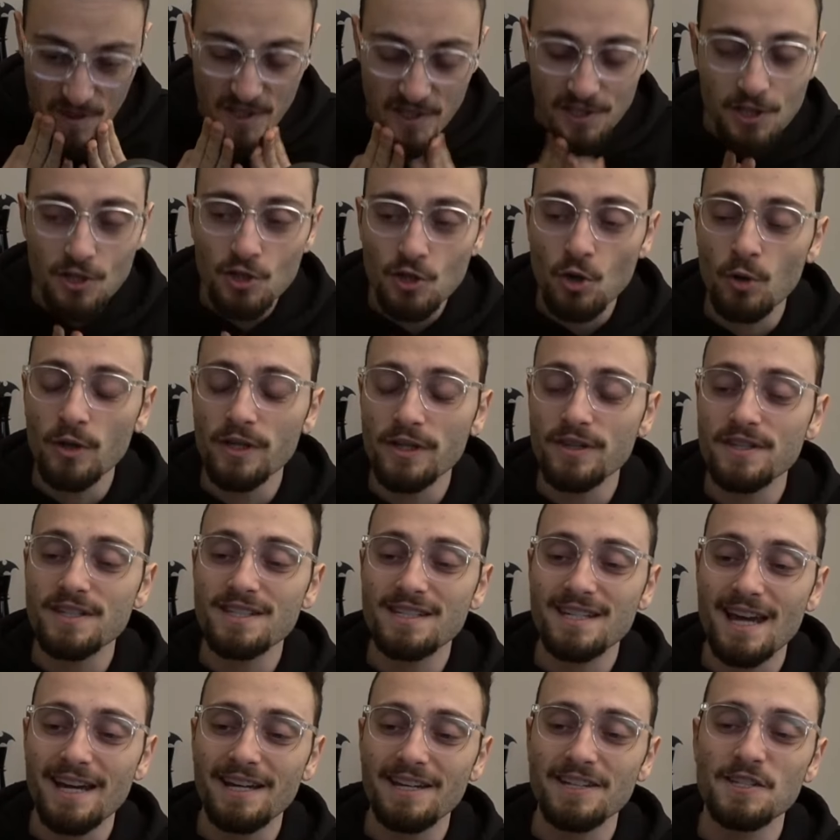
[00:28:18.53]
This is only the
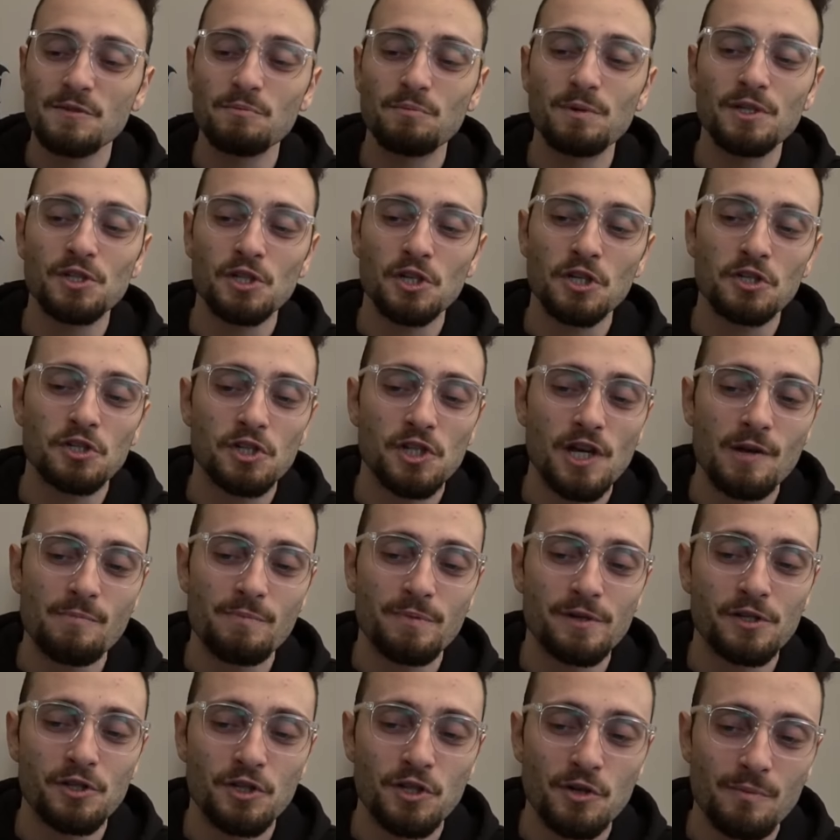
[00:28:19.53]
second Speed Chess
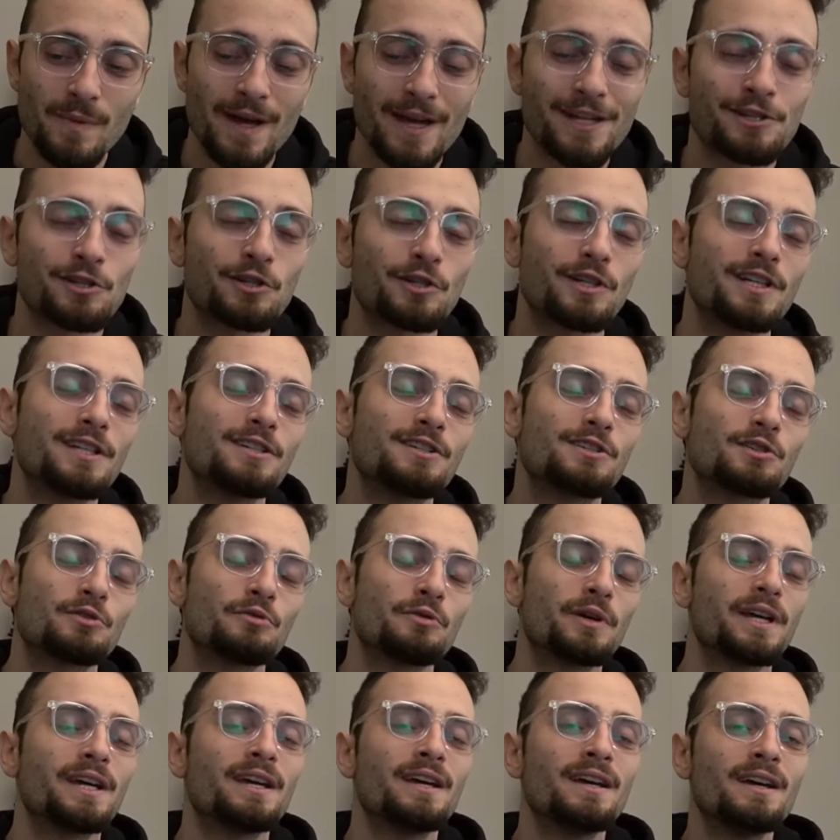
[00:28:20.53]
Championship match in
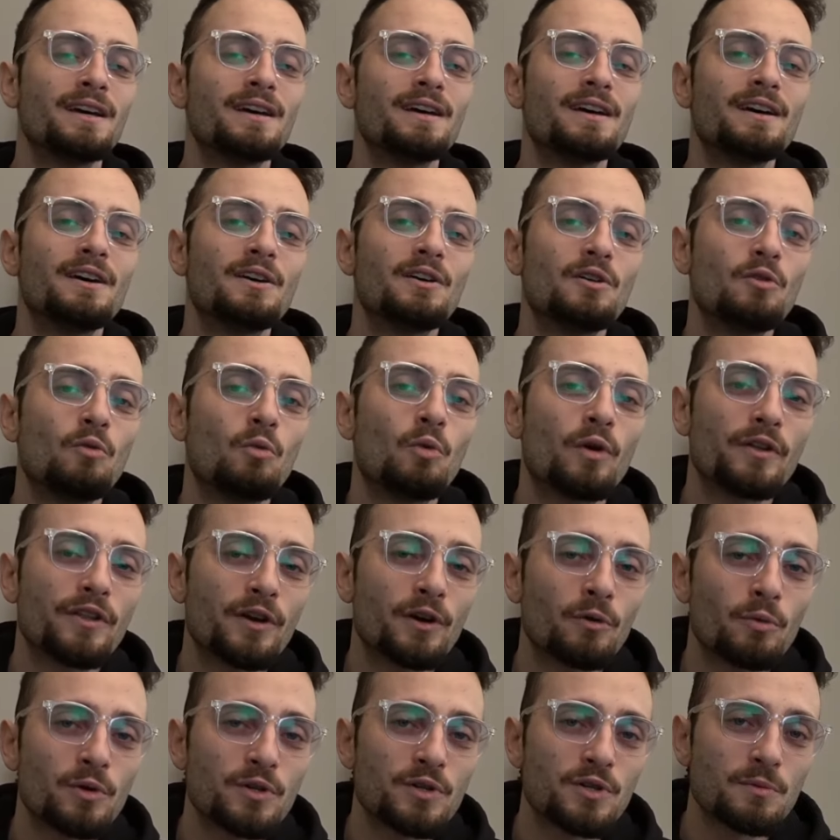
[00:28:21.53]
history where
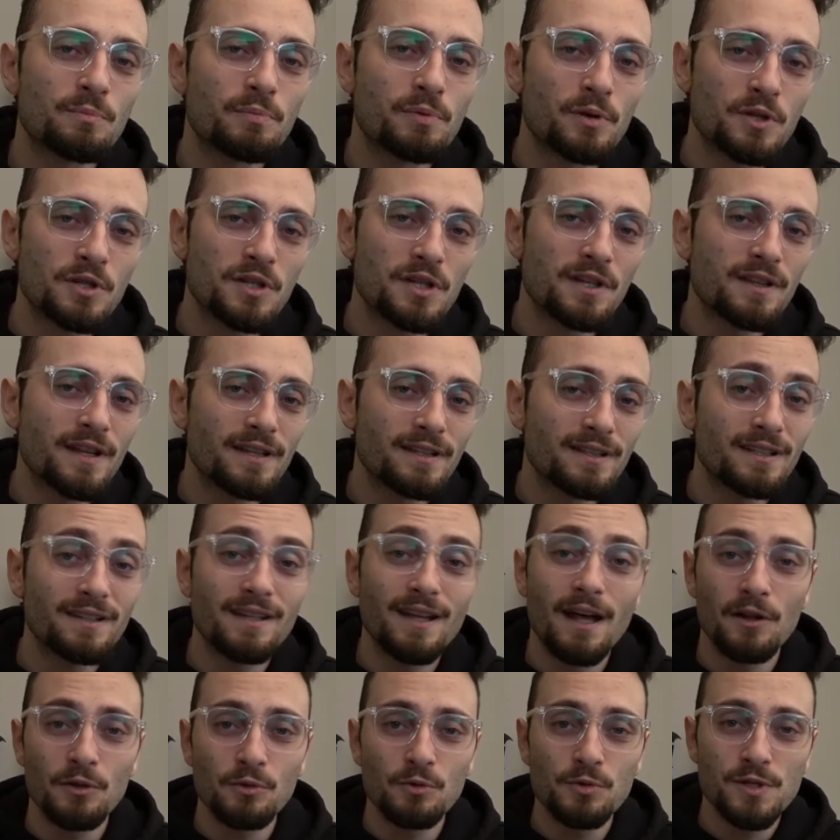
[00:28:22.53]
there was a person that did
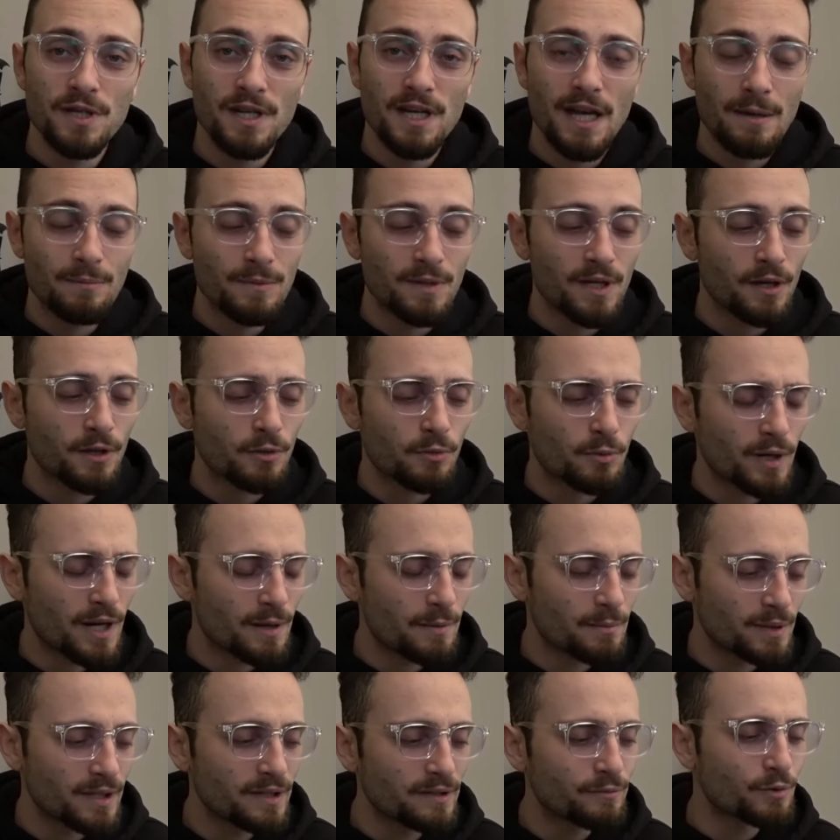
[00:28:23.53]
not lose a game. The other one, I
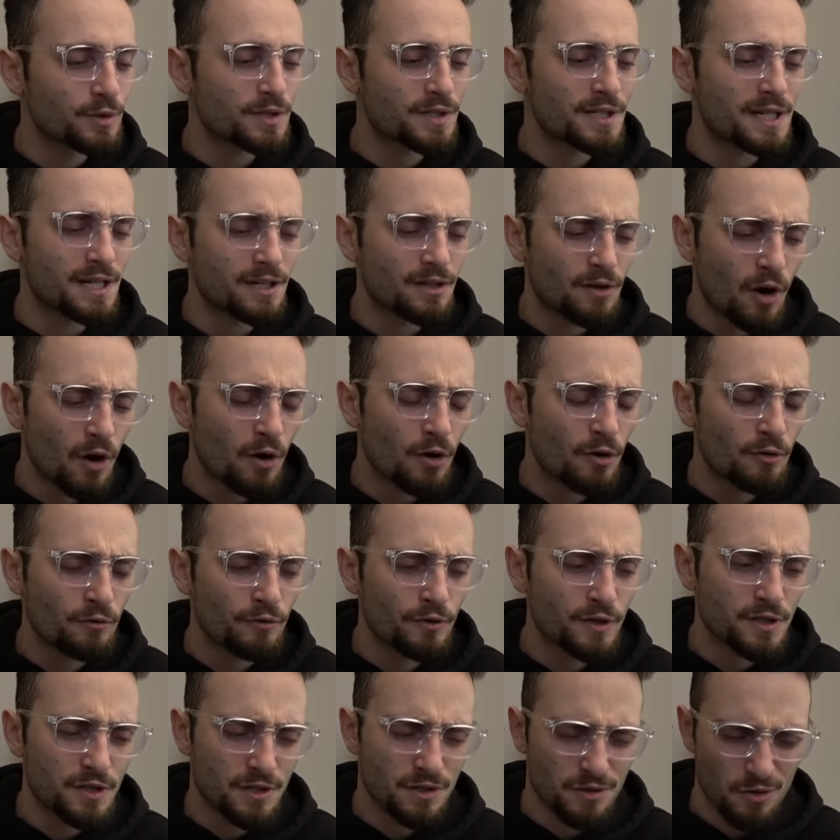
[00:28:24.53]
believe, was Hikaru
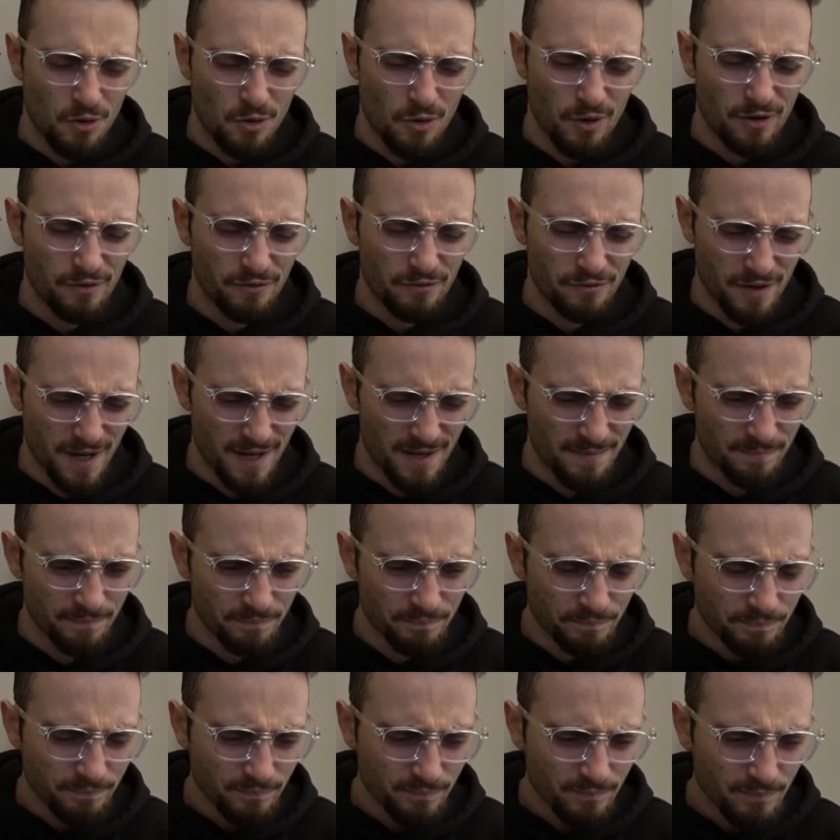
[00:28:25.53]
versus Hoi Fan.
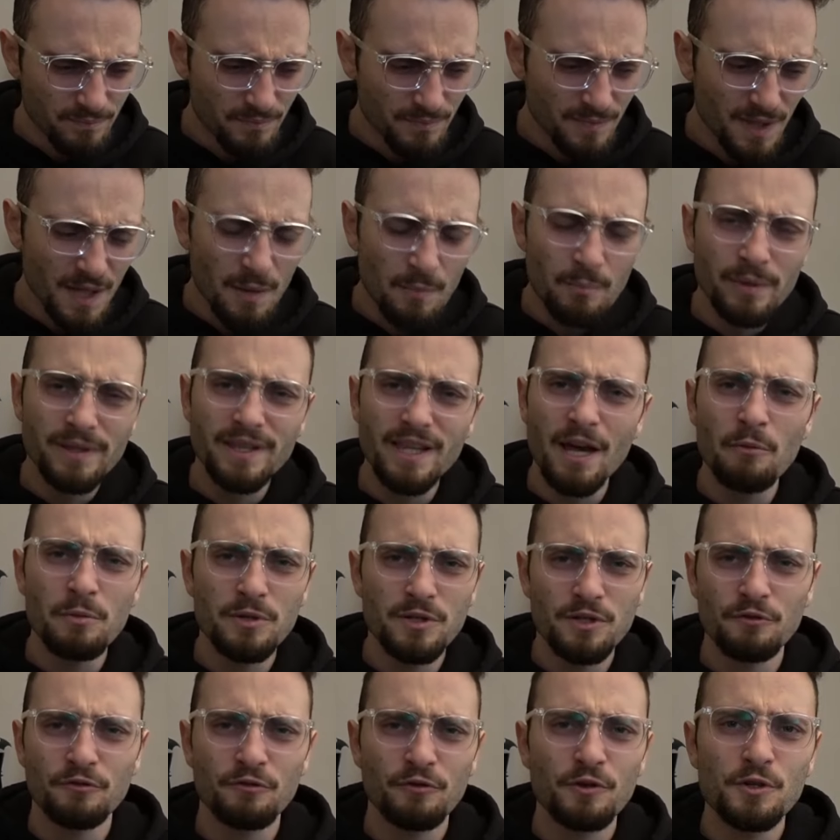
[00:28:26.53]
But that
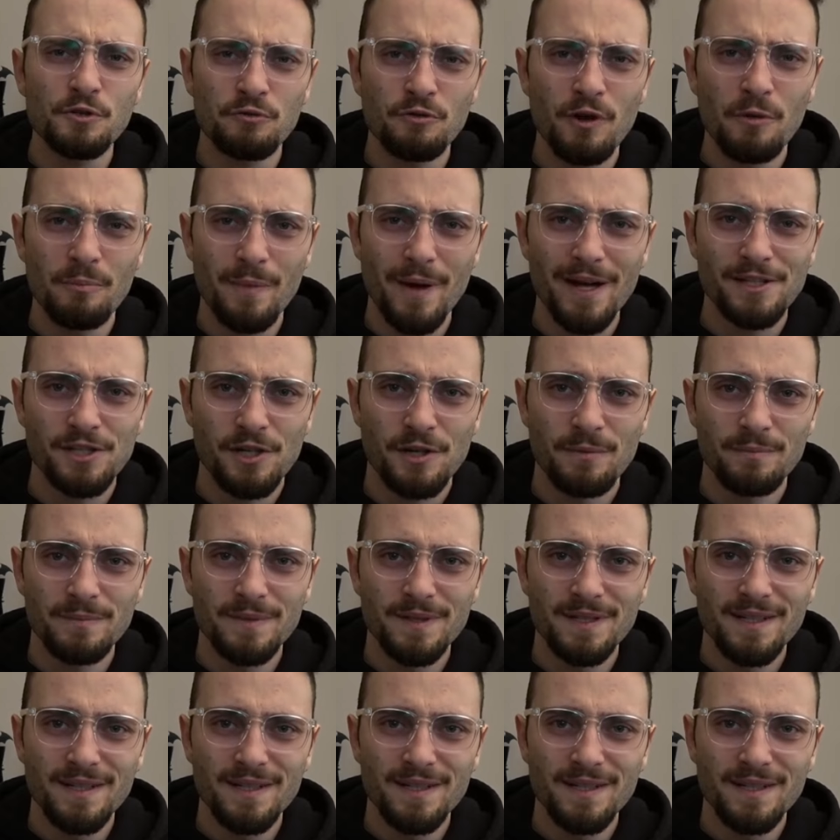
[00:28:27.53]
was a first-round matchup.